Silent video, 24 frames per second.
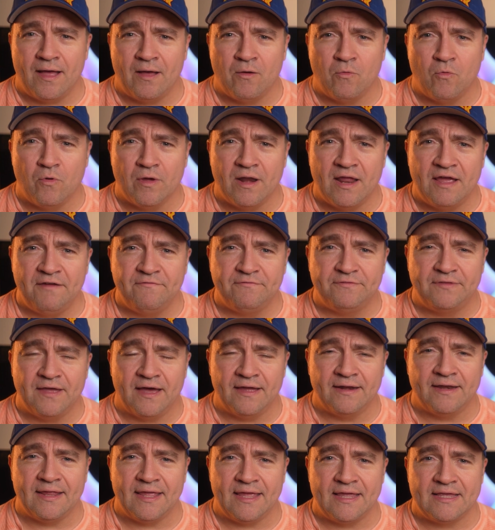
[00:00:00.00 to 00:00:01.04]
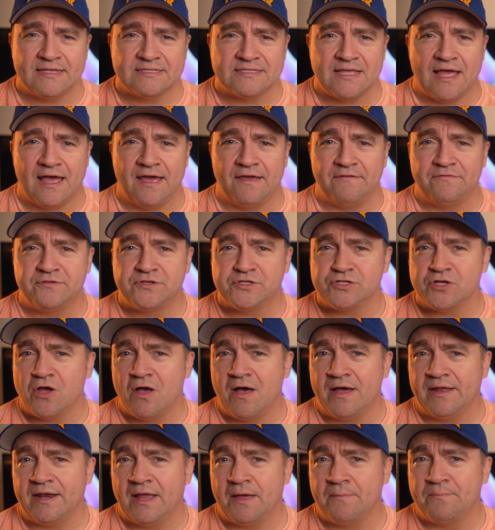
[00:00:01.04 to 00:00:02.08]
what I've done is I've
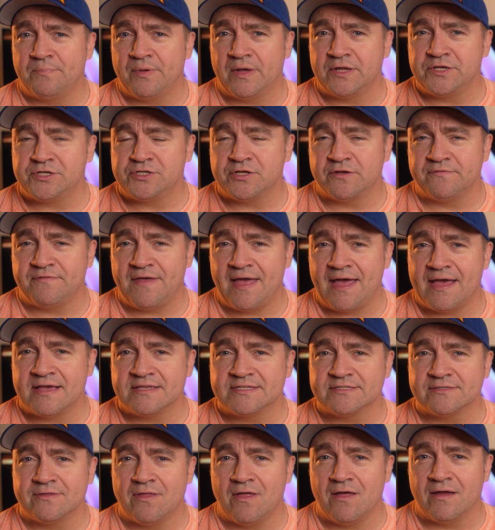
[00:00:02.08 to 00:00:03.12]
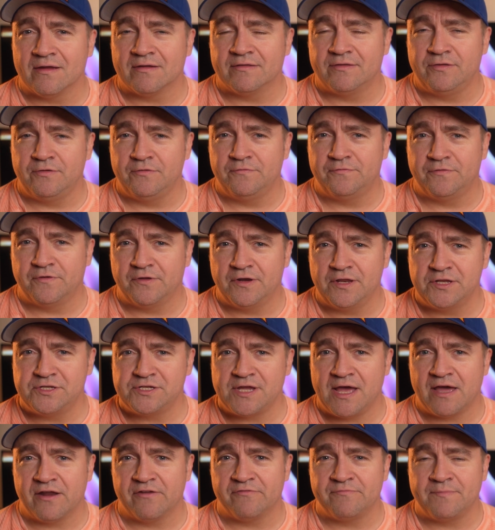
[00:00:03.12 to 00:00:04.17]
shot a bunch of S-Log 2 footage
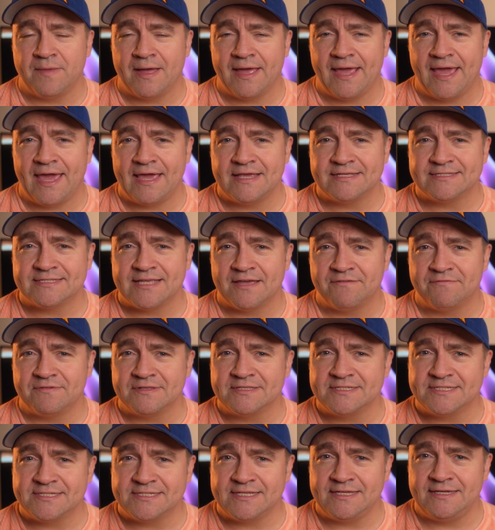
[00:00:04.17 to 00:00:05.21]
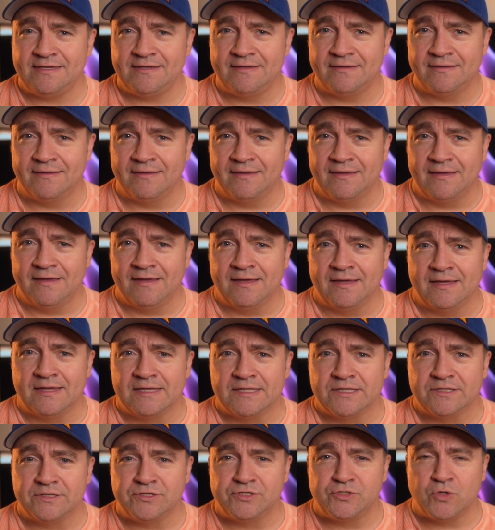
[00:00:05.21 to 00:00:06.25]
out of my A7C.
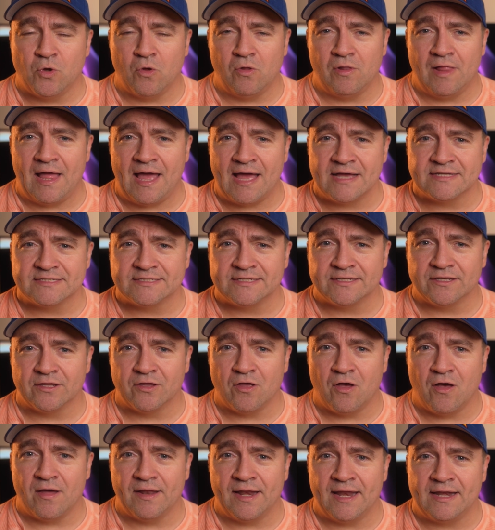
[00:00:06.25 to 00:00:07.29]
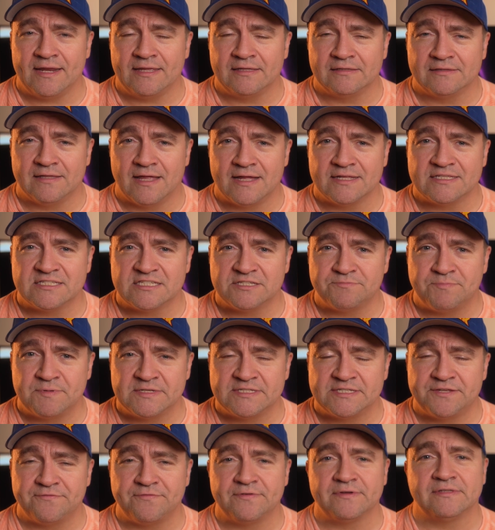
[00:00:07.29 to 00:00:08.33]
Joel hasn't got any LUTs
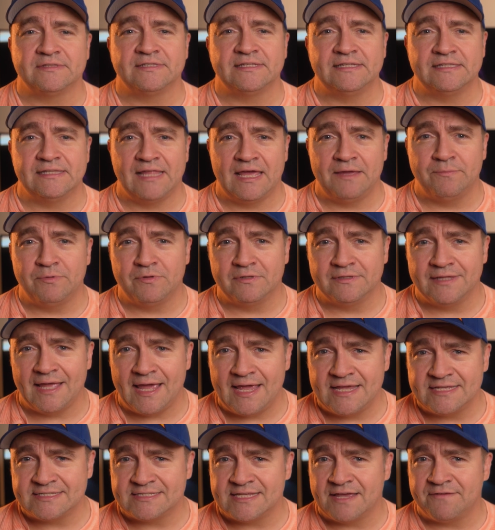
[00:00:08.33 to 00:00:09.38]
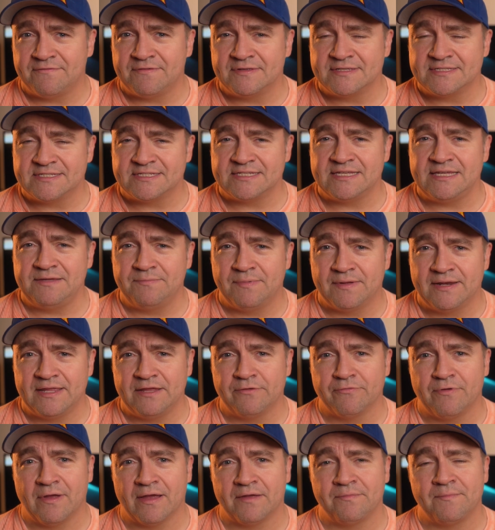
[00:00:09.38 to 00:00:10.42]
specifically labeled A7C, but
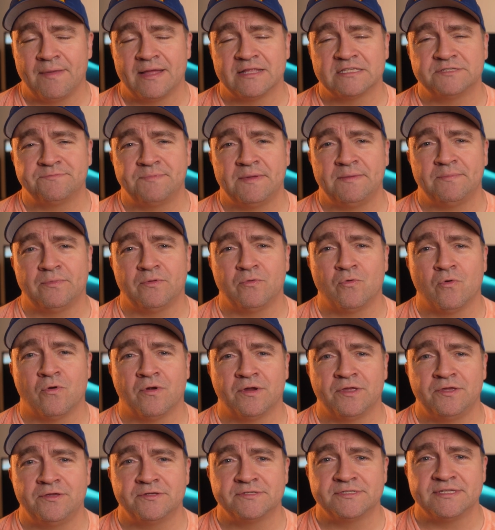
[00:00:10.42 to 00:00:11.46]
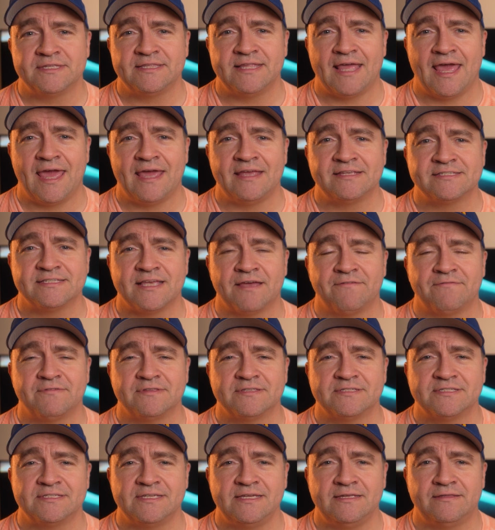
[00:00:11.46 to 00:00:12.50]
he recommends people who are using
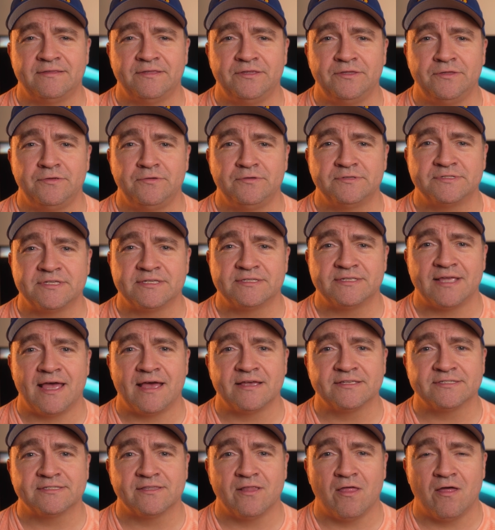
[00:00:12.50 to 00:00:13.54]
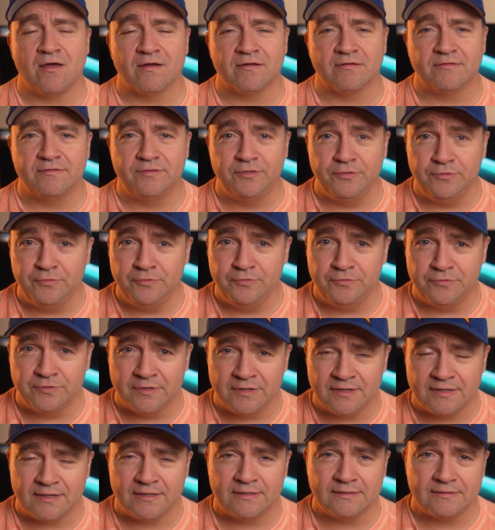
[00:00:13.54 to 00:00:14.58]
A7C to use his S-Log
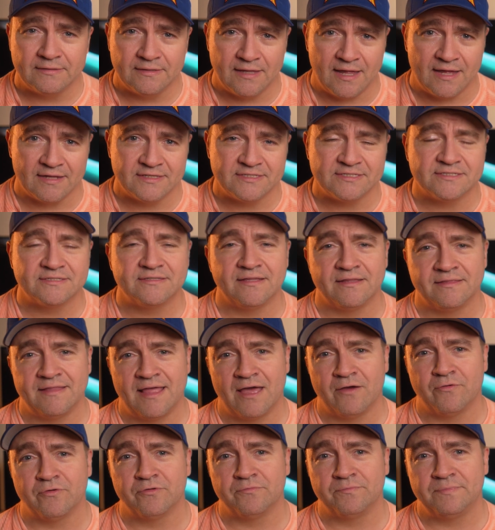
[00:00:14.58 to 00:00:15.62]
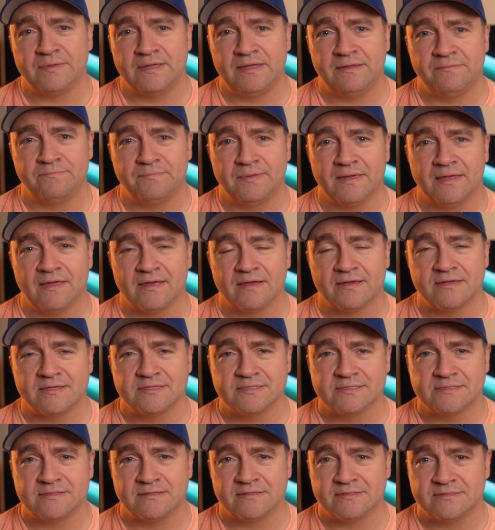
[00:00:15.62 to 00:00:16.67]
2 LUTs, and that would be
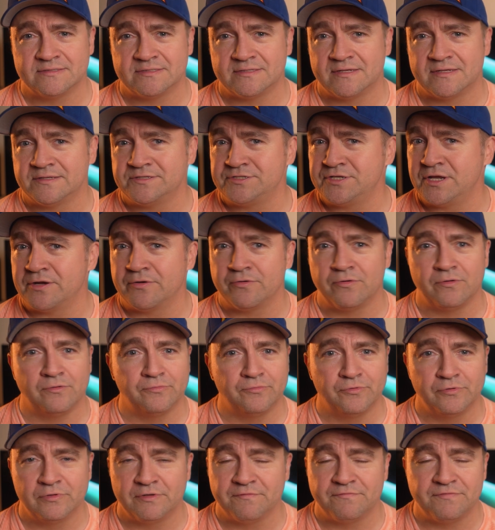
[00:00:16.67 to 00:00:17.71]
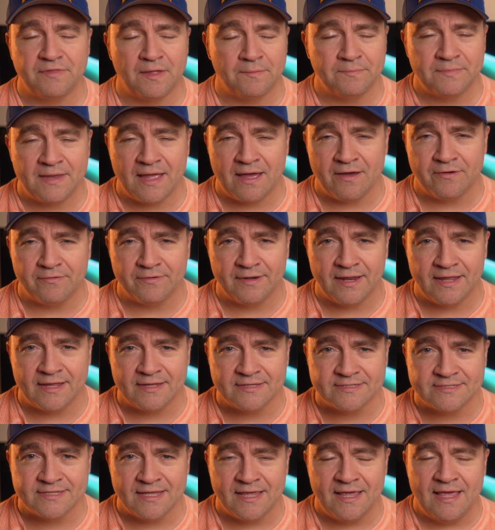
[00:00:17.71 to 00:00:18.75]
because it's general rule of thumb
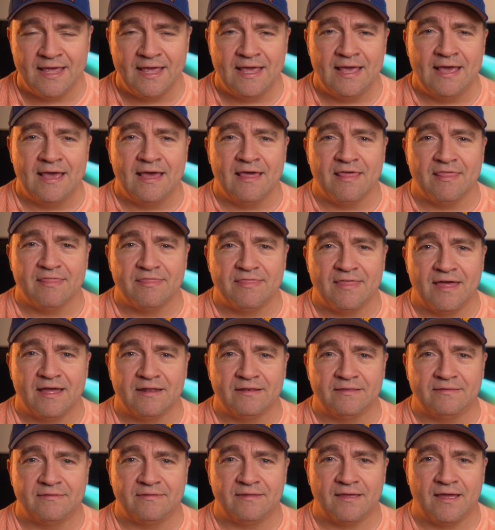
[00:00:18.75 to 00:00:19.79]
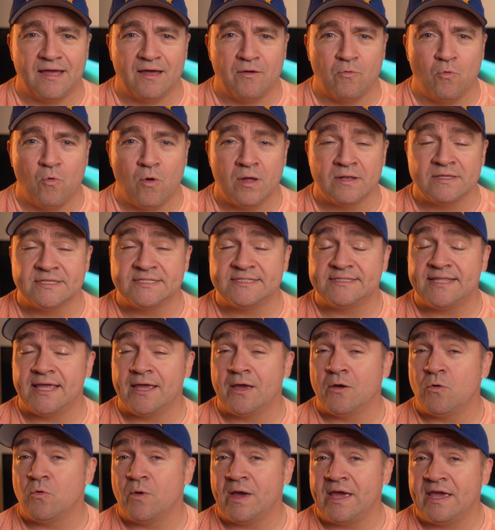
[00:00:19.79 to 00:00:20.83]
nowadays that one
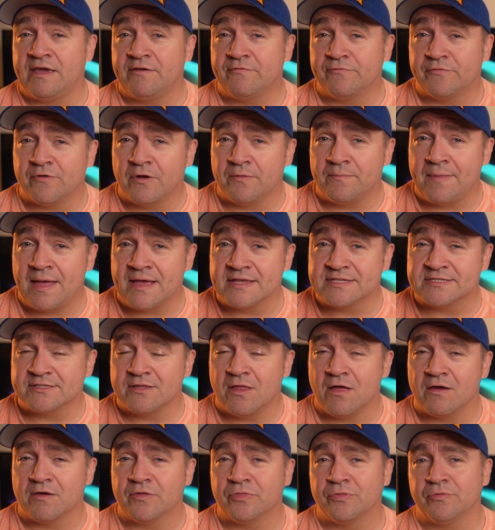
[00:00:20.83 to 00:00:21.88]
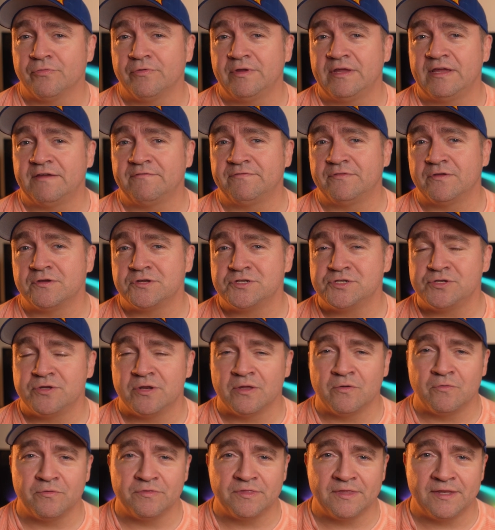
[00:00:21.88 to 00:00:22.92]
stay away from S-Log 3 if they're
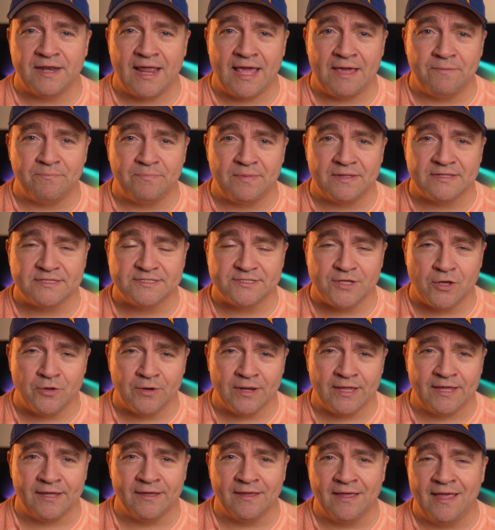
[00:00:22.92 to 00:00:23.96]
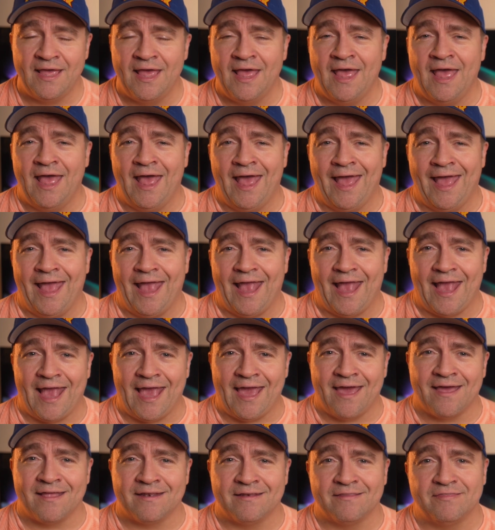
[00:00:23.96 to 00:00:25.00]
shooting with an 8-bit Sony.
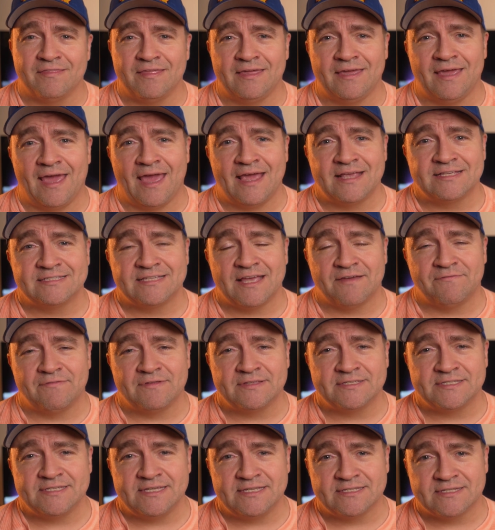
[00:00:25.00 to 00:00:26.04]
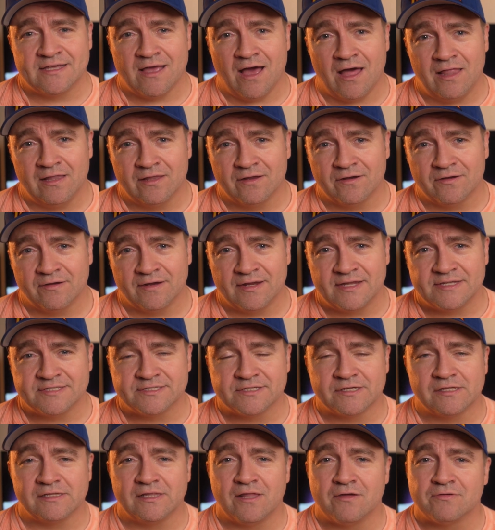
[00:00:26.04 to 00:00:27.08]
And the A7C's color is
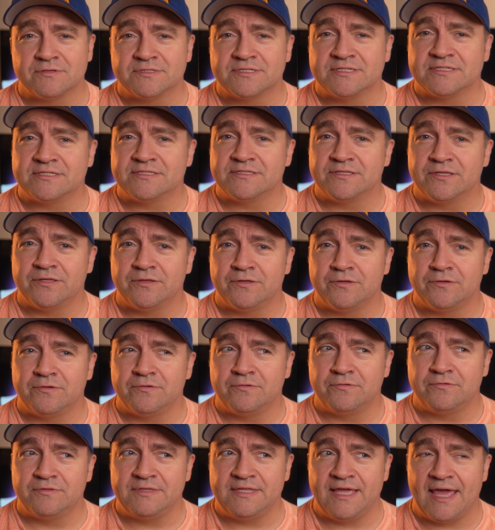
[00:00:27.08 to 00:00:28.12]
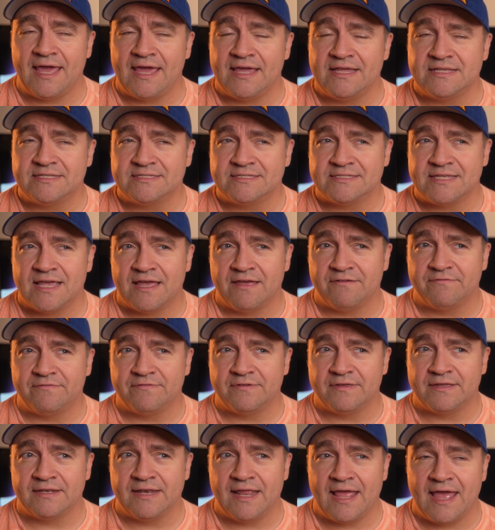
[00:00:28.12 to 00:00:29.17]
the closest to the
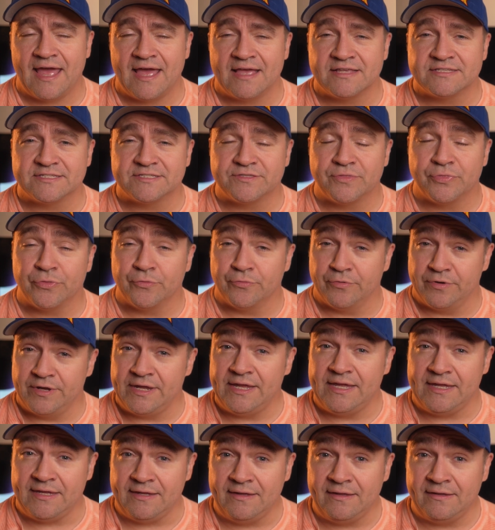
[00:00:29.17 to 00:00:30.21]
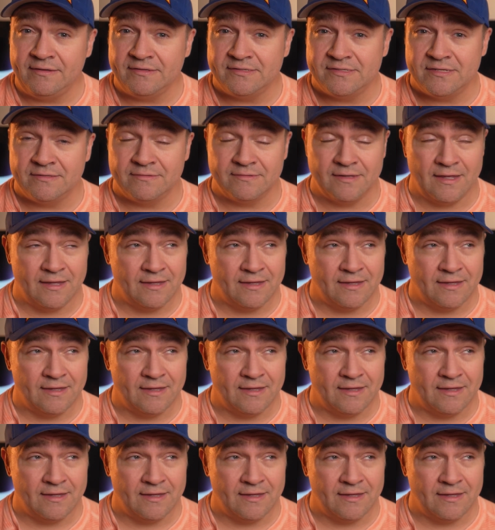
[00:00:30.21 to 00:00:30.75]
A7S3's